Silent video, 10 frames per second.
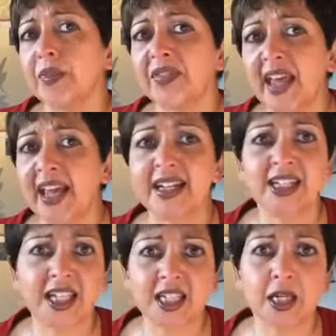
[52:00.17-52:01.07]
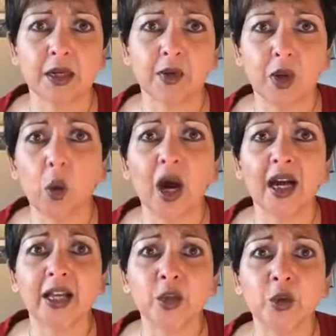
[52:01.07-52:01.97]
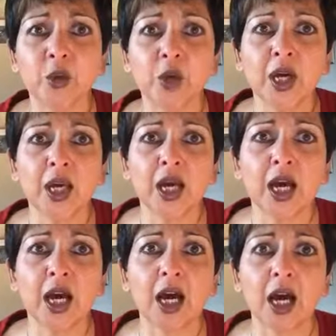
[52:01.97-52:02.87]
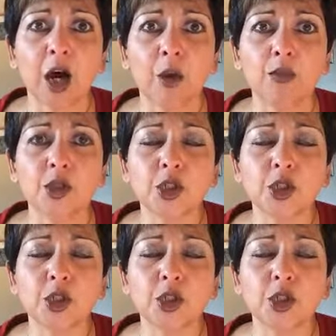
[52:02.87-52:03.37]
that doesn't require you so